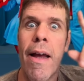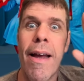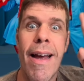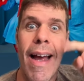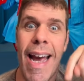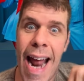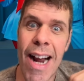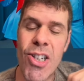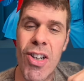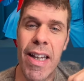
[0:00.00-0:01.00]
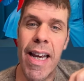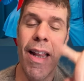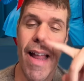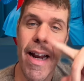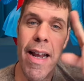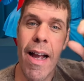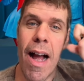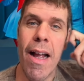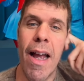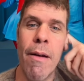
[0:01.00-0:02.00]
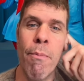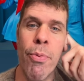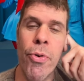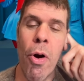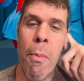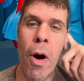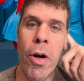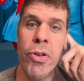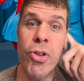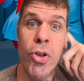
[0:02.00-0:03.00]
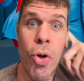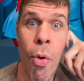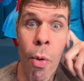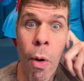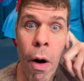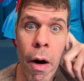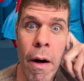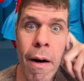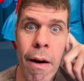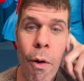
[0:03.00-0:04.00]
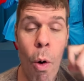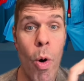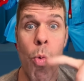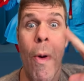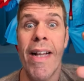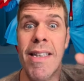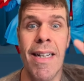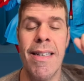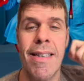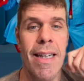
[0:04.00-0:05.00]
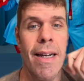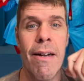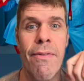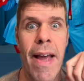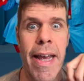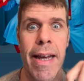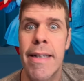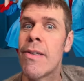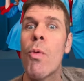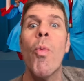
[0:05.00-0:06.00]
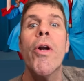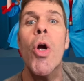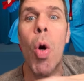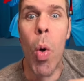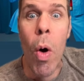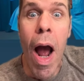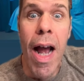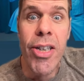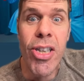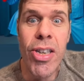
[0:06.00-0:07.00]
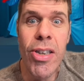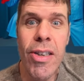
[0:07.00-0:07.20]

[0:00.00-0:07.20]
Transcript: And actually, a Lady Gaga and Bruno Mars tour or residency in Vegas would crush.